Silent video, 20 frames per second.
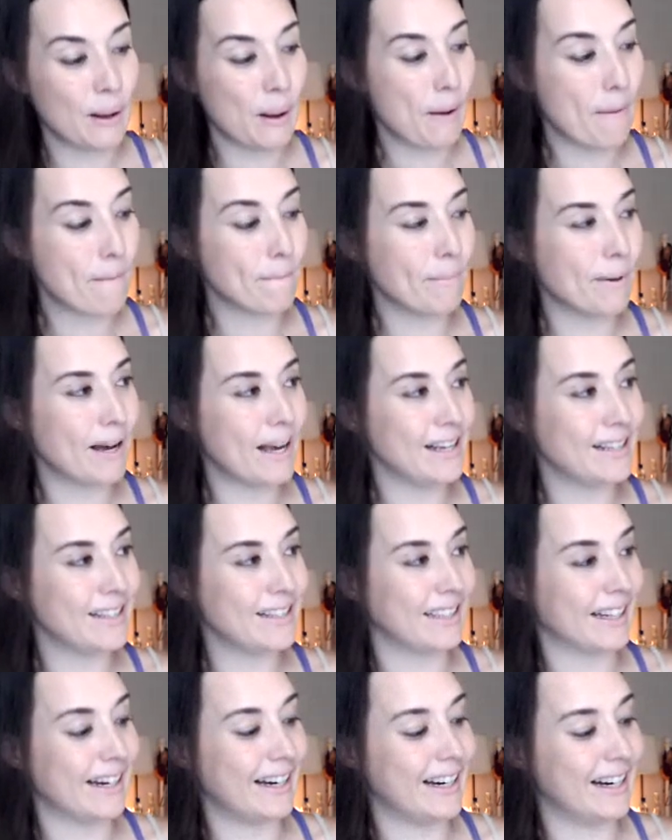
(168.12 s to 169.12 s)
but
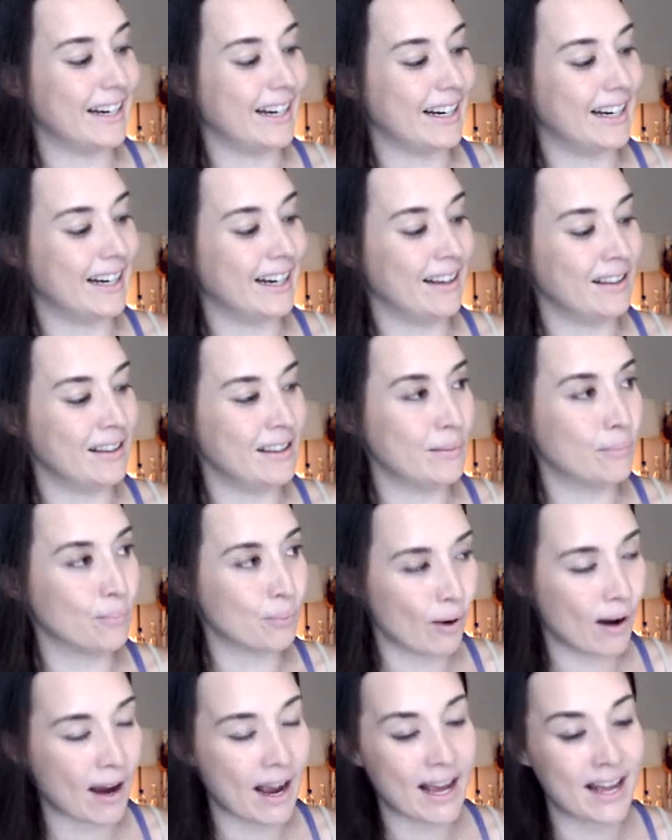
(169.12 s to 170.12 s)
uh, the
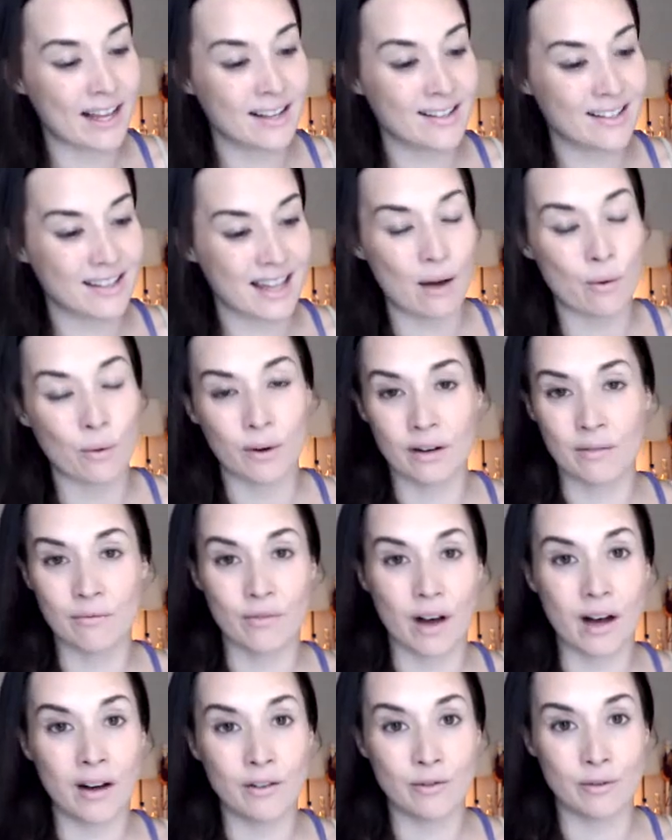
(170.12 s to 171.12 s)
brands that were
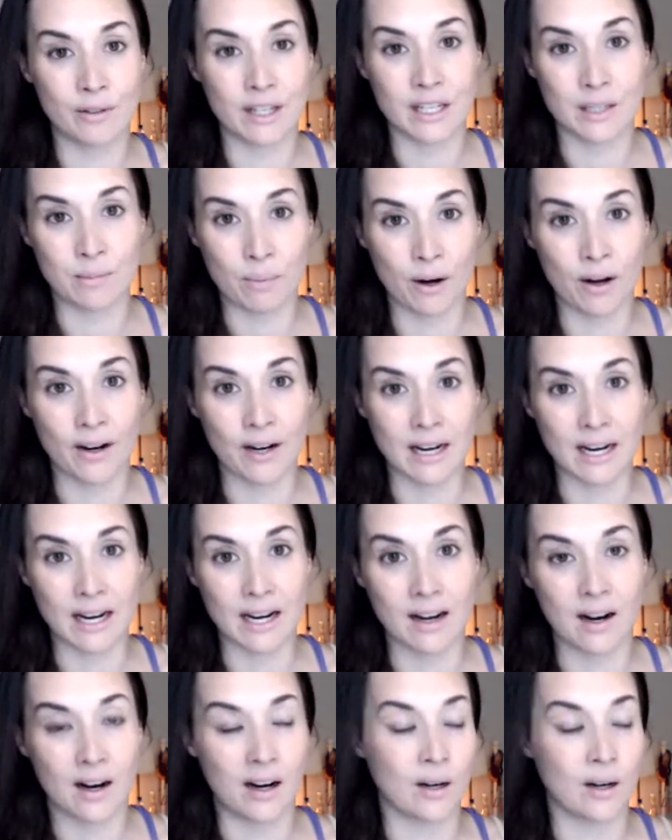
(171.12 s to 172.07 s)
involved with this party